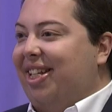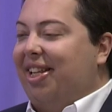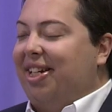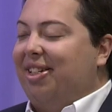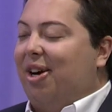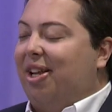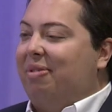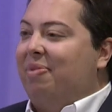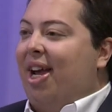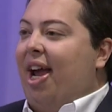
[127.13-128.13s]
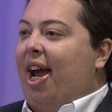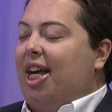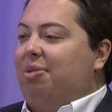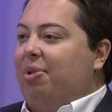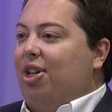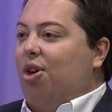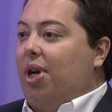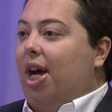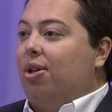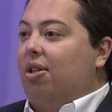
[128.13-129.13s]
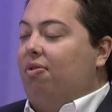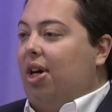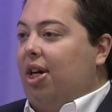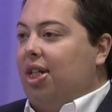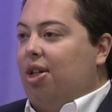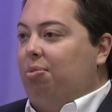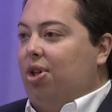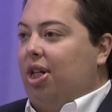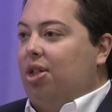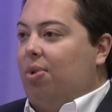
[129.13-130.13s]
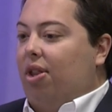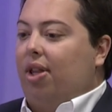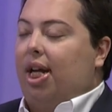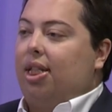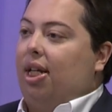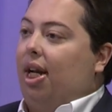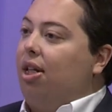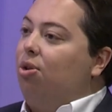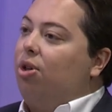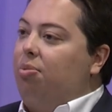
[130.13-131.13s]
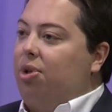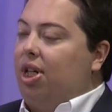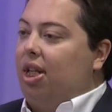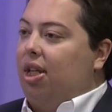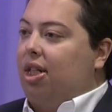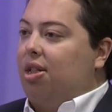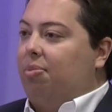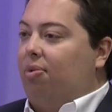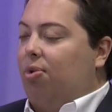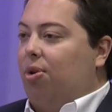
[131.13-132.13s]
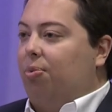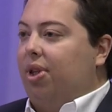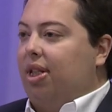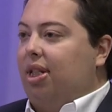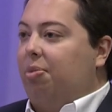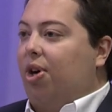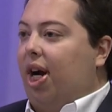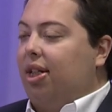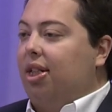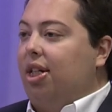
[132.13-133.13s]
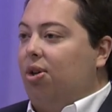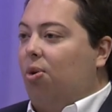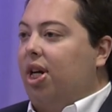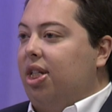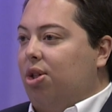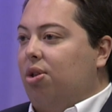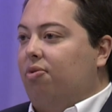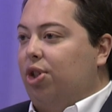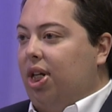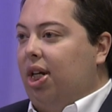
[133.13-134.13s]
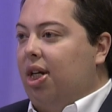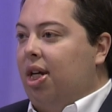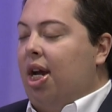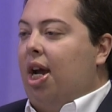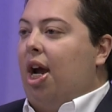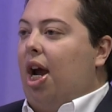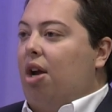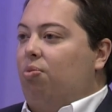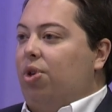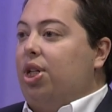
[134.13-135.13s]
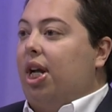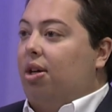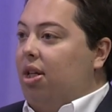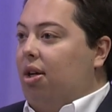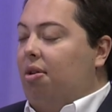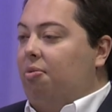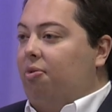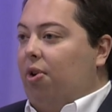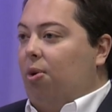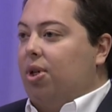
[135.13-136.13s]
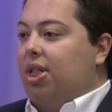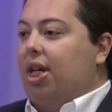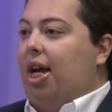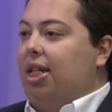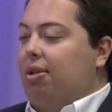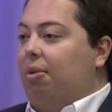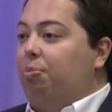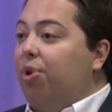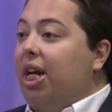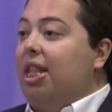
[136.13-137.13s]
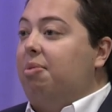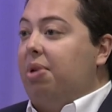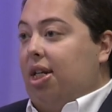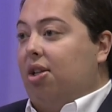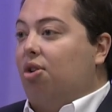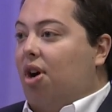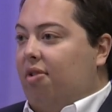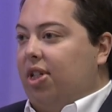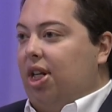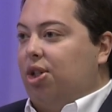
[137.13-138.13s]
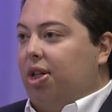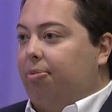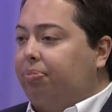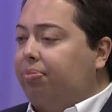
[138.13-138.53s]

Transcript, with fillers: I like to call them, has been going out to various communities, whether that's the Latino community, thanks to my role with the Democratic Latino Organization of Virginia, and reaching out to folks and bringing them into the conversation.